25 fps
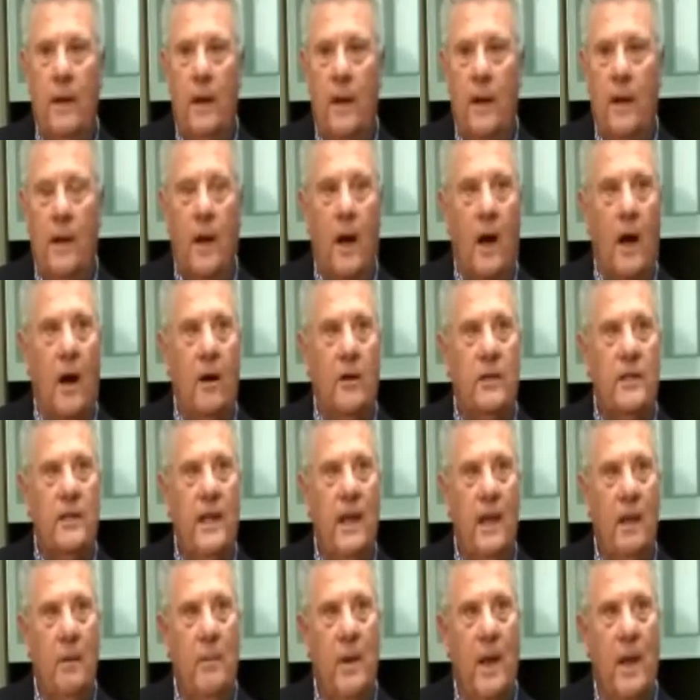uh, our
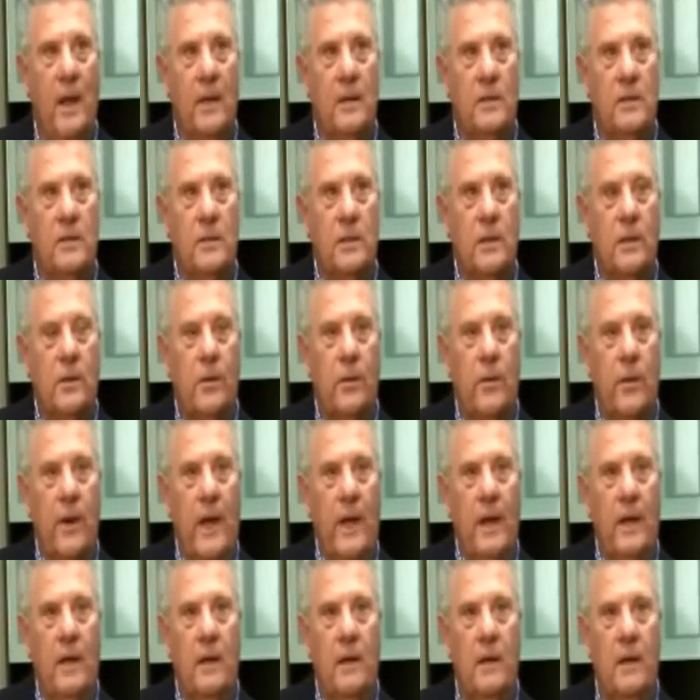team has
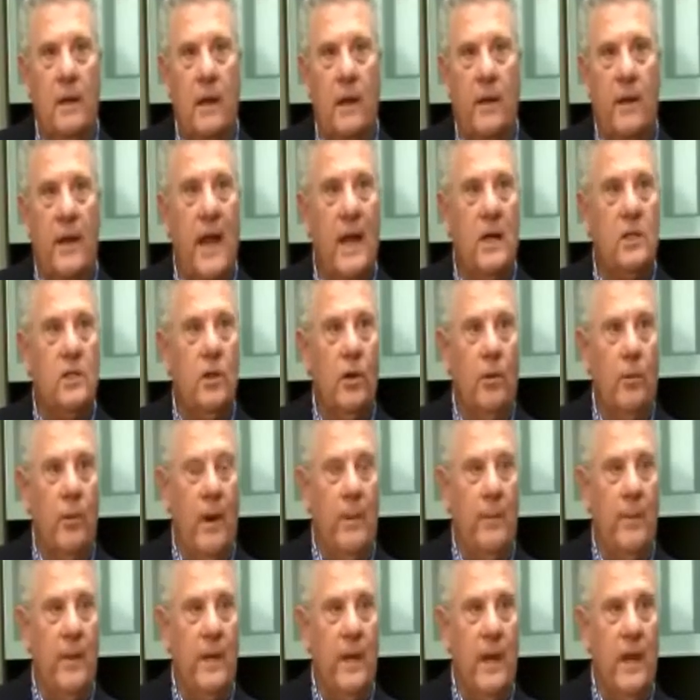created a national
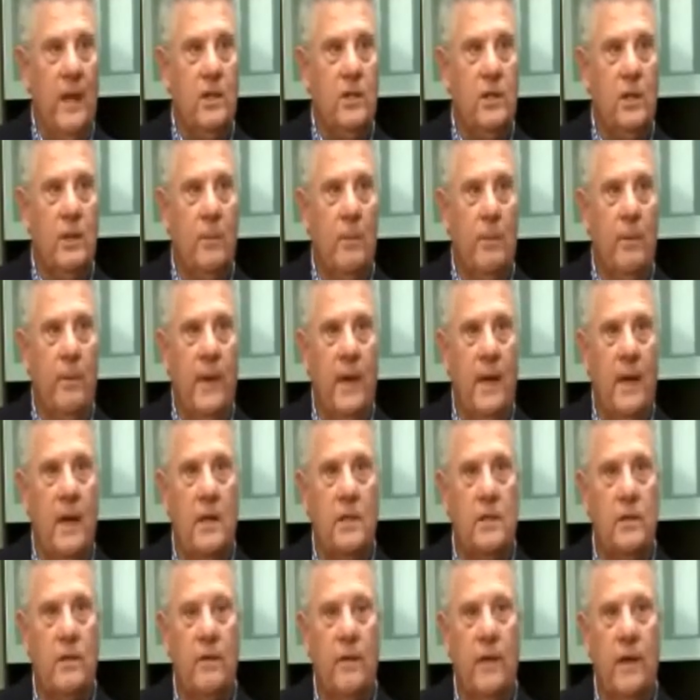reputation
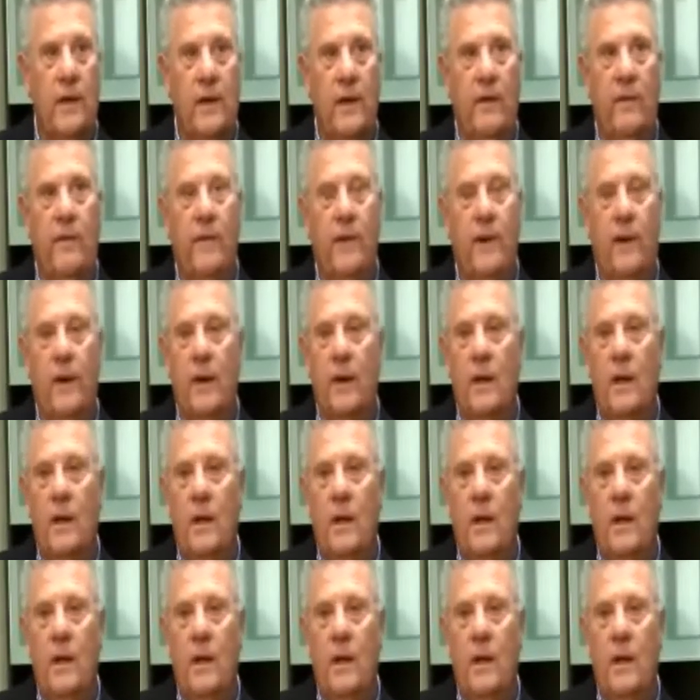because of the different